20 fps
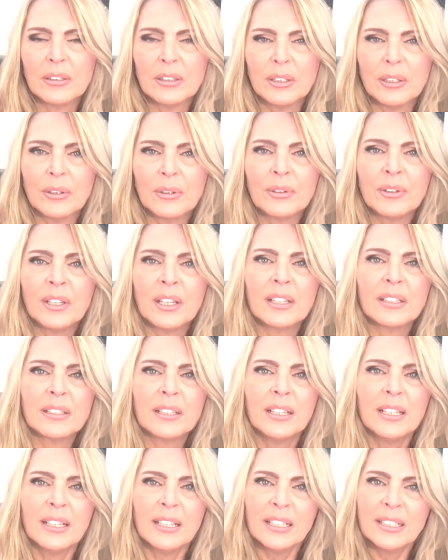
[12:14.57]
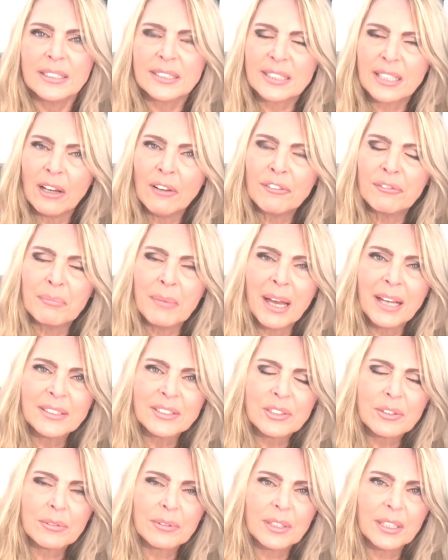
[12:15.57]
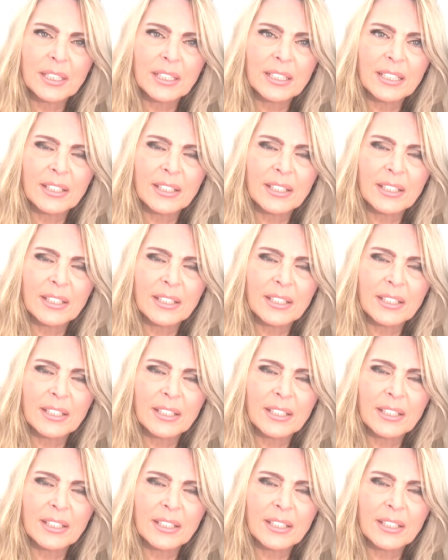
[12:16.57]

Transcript: learning self-mastery